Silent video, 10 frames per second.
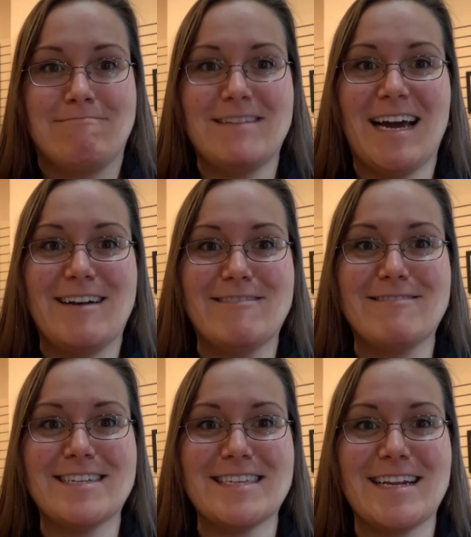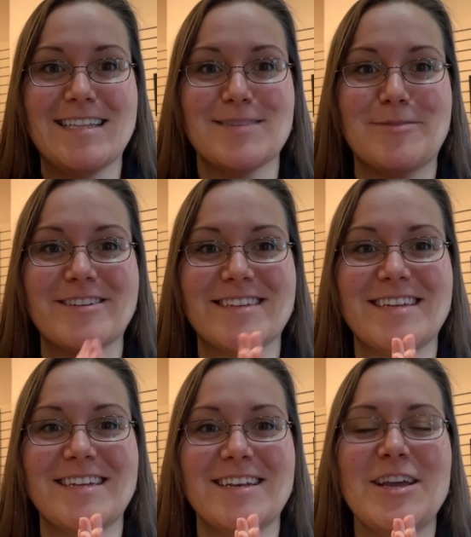I don't know what to say to this
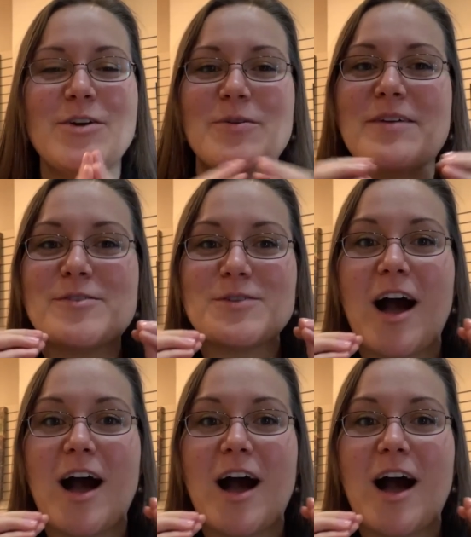person. We have those